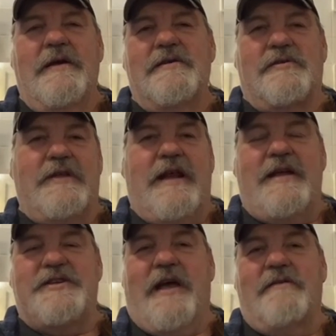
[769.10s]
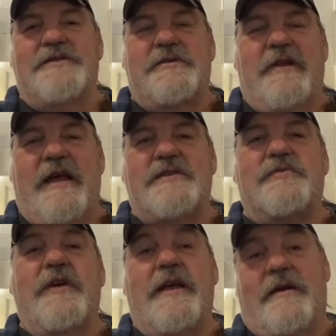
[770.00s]
So then I challenged him the
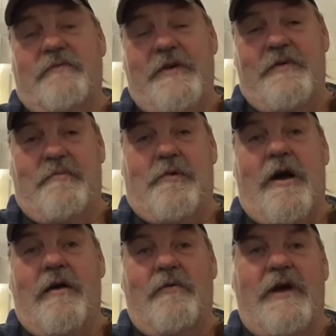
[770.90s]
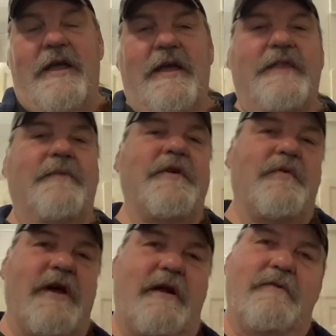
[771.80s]
next week, and we went Broadway, and then we
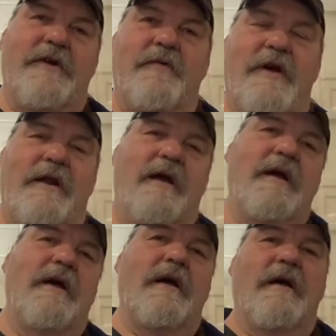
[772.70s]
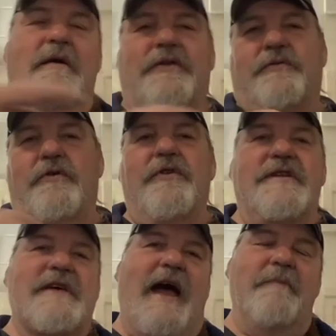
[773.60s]
went we went through the
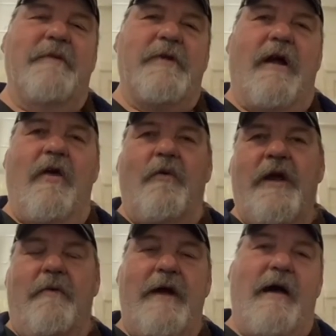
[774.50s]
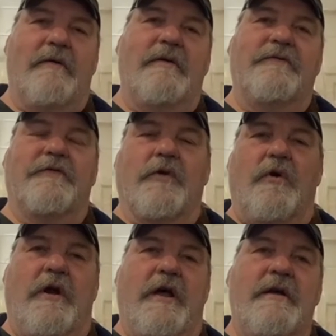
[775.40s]
time limit all the way around
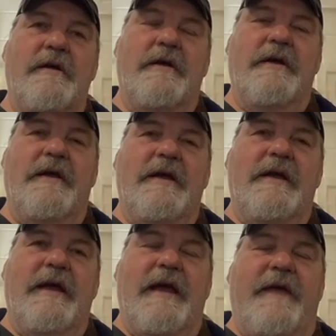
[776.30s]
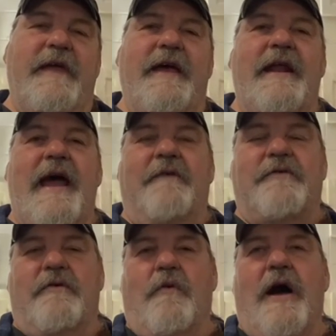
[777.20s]
Florida then
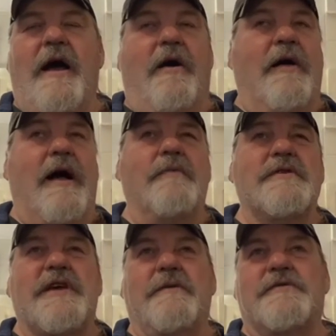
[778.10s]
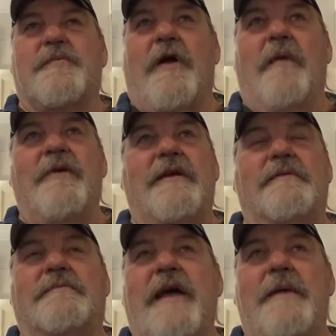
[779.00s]
after a while, I would say it was probably
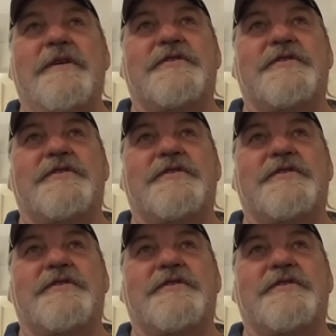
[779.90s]
maybe